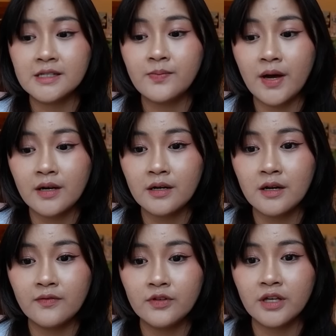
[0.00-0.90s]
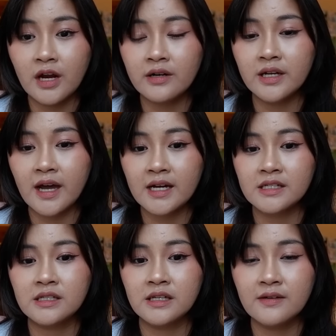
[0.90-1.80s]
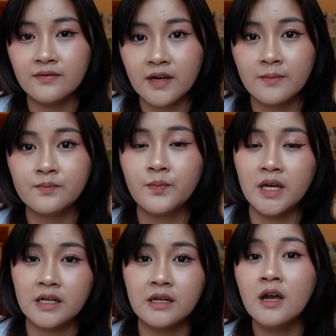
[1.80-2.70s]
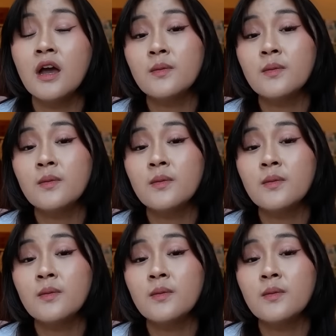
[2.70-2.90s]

it's better if you carry cash to give them money